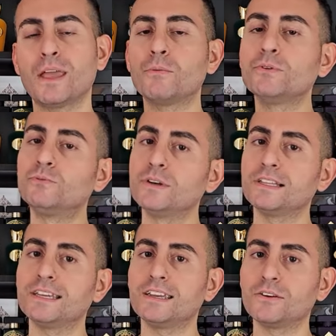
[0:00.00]
It would
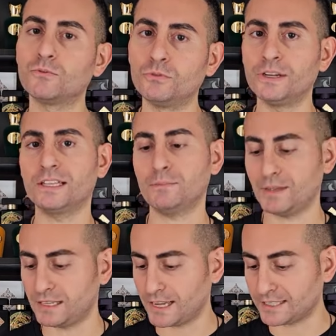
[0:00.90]
really, really
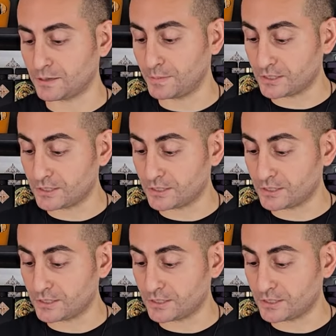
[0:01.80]
mean a lot to me.